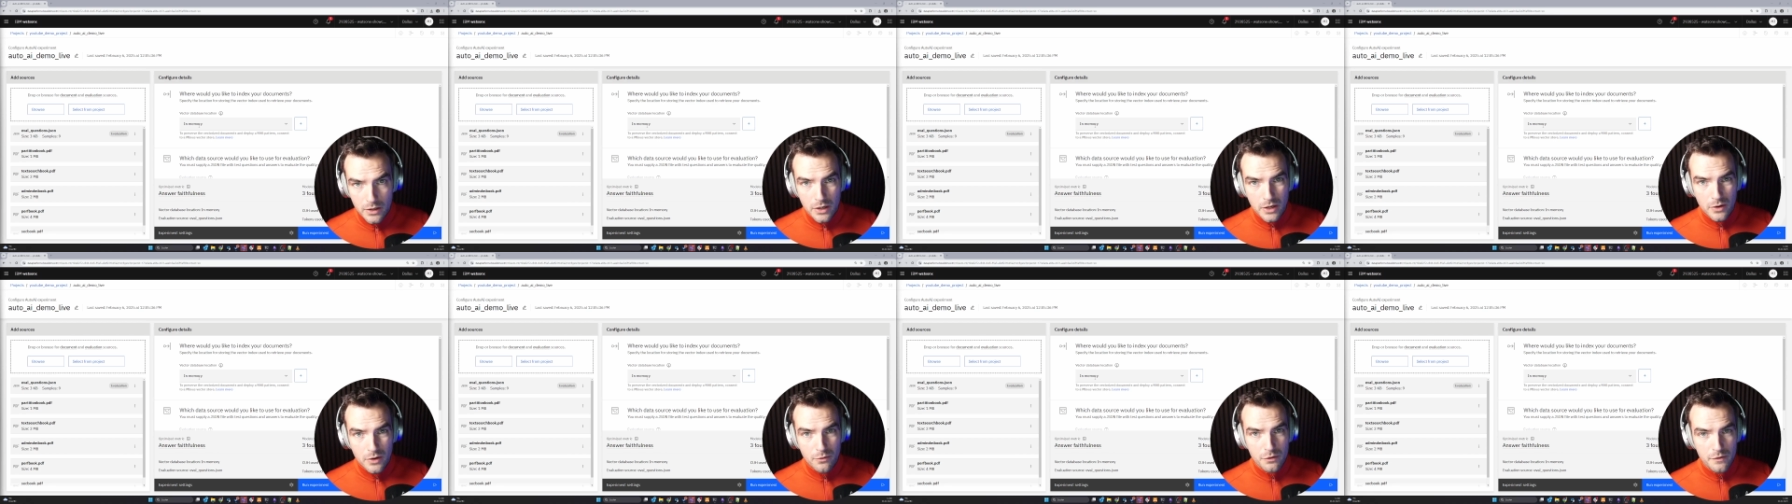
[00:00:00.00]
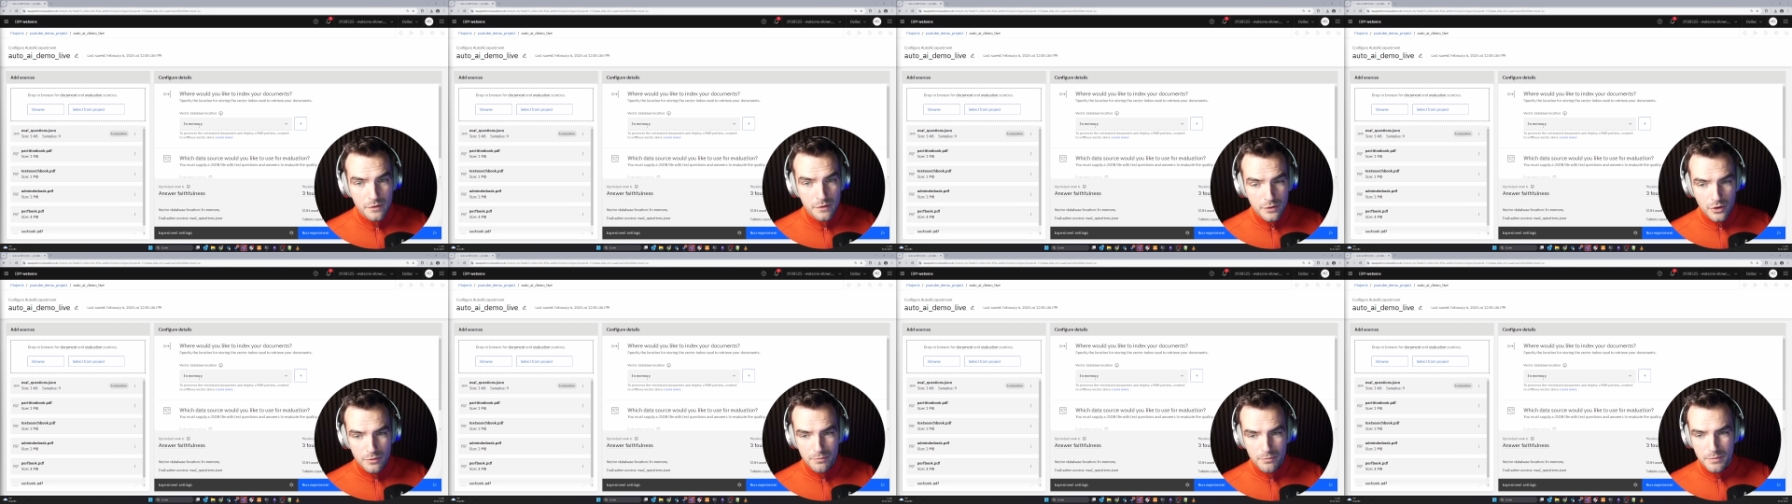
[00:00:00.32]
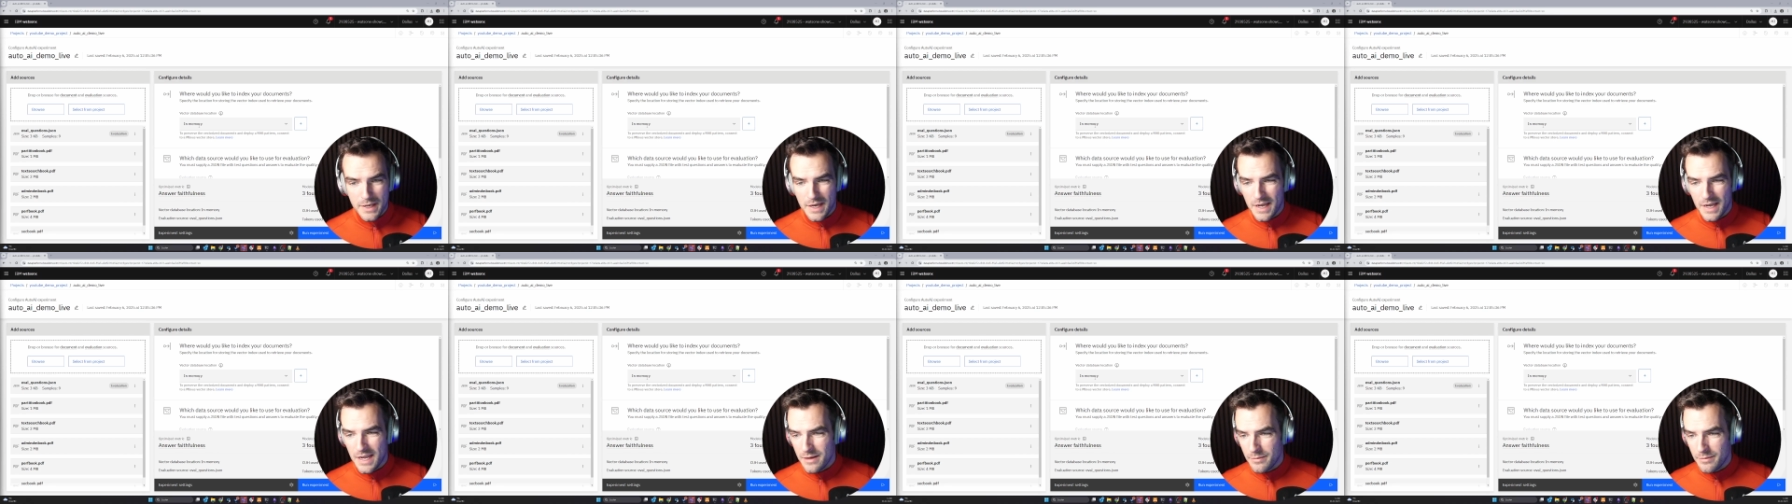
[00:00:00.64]
we will not
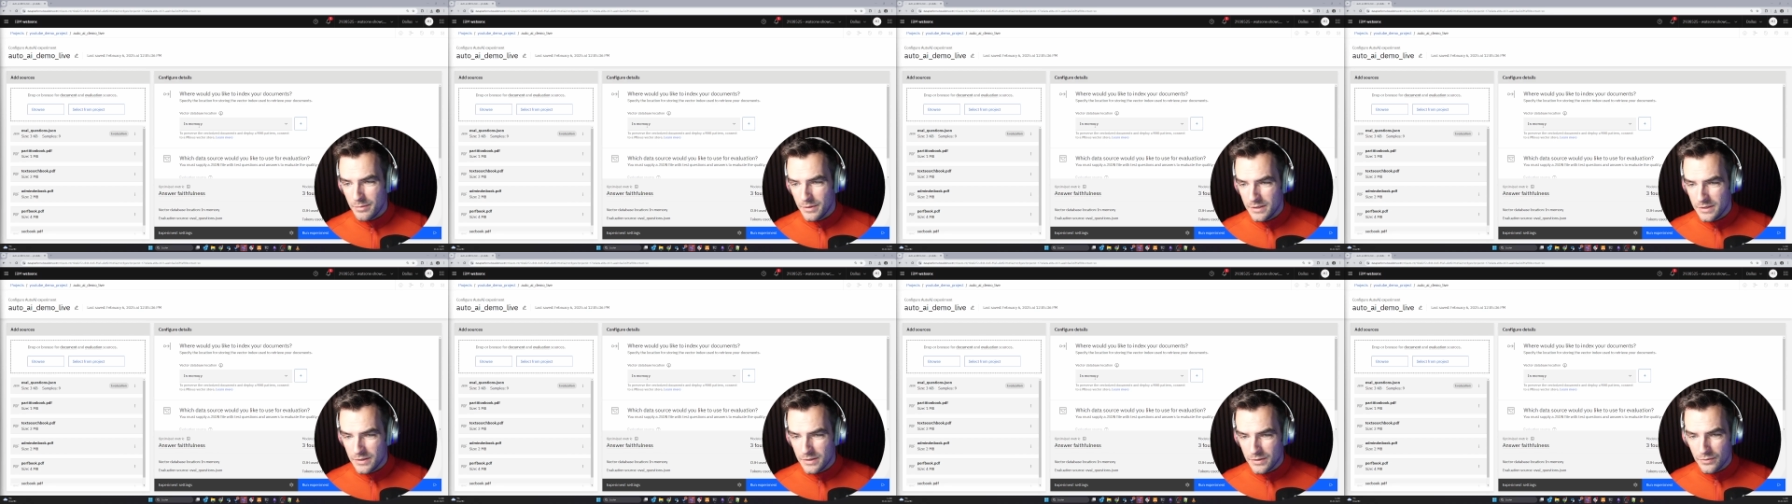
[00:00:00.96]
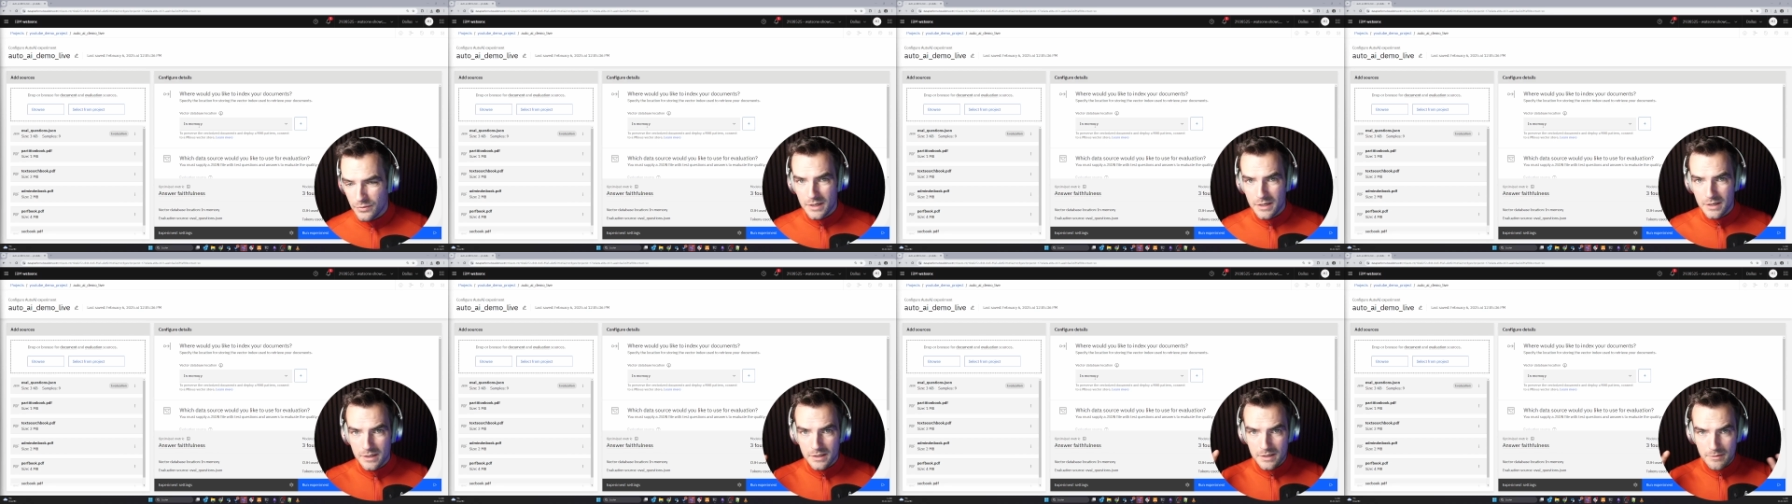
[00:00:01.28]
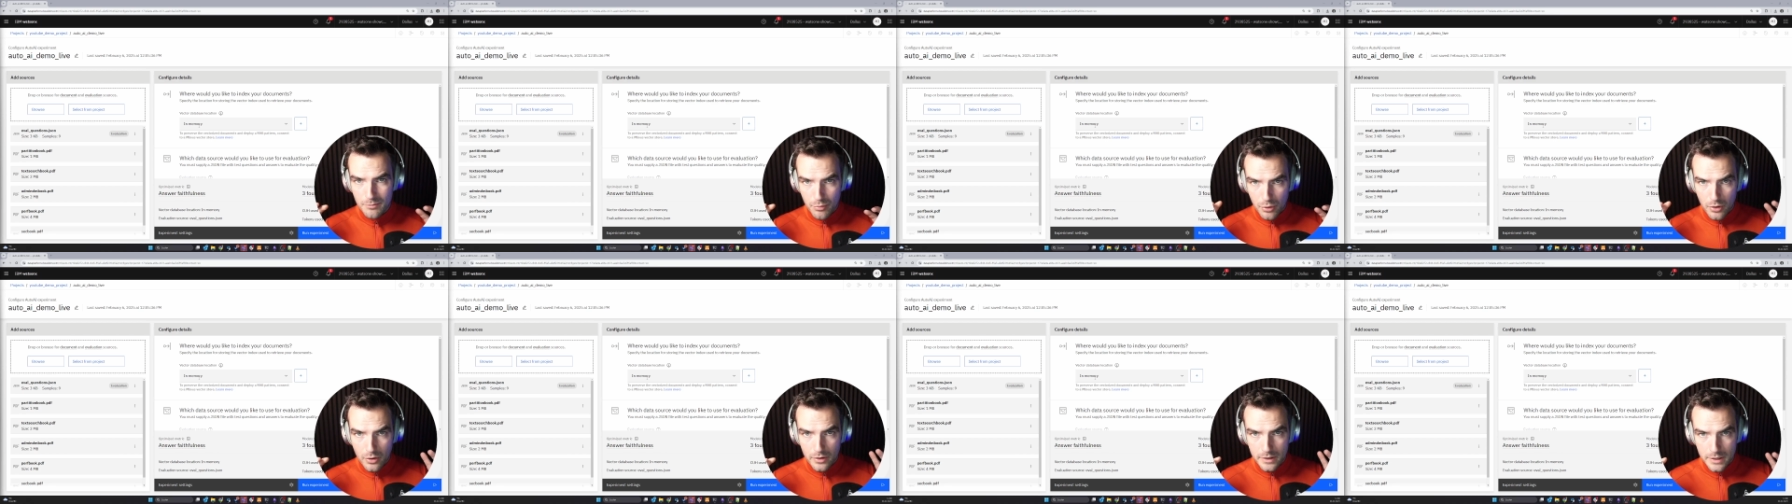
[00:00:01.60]
be able to
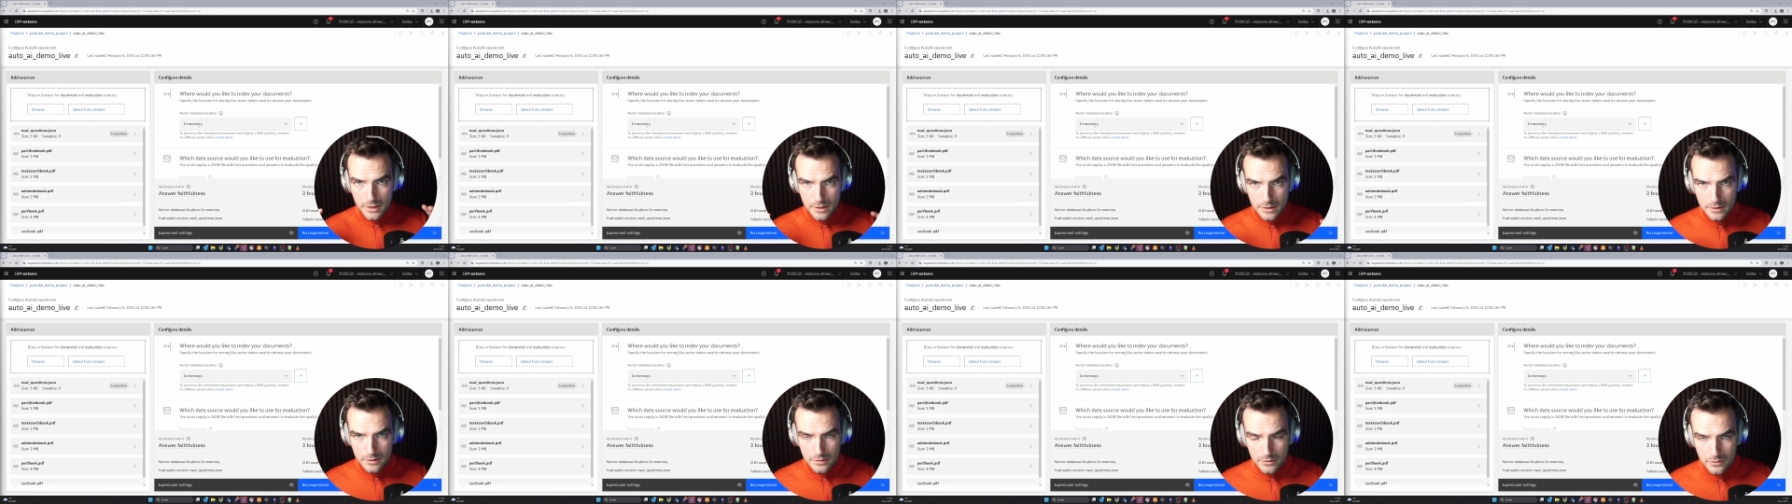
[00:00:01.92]
deploy it